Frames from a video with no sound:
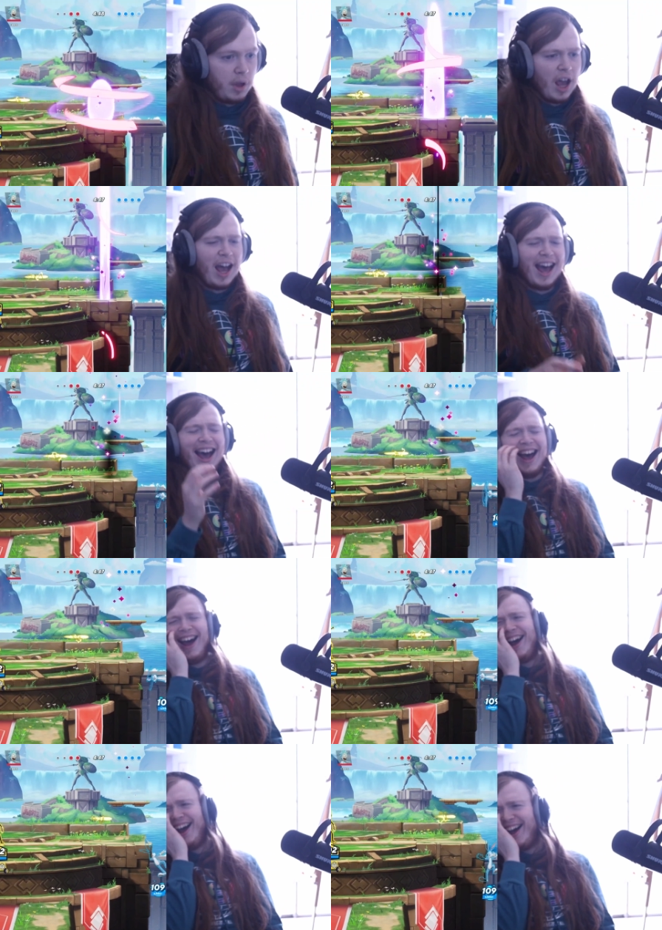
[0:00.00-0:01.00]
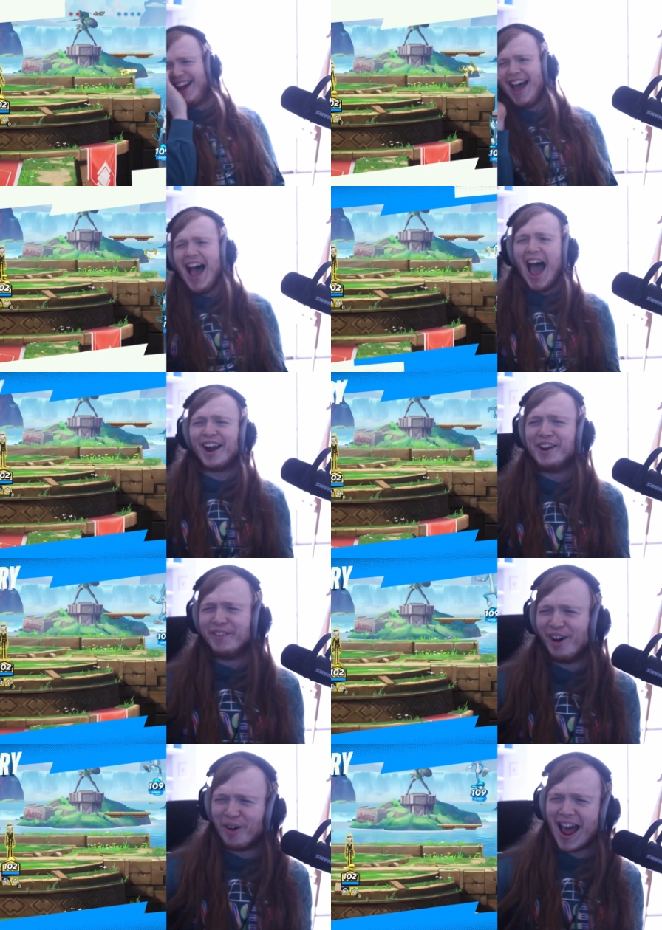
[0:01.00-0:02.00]
I don't even
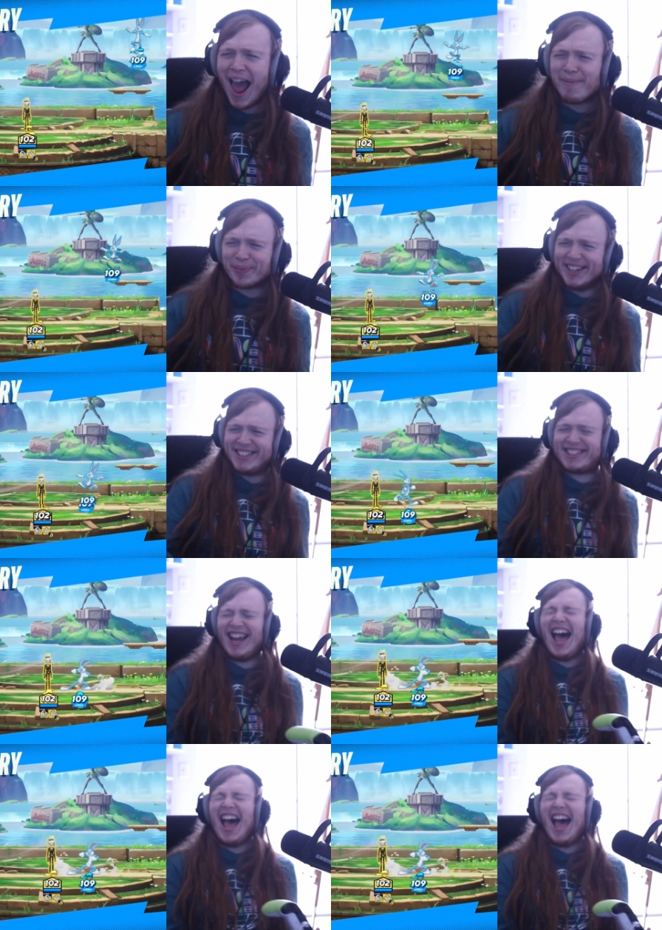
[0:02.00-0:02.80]
know what happened.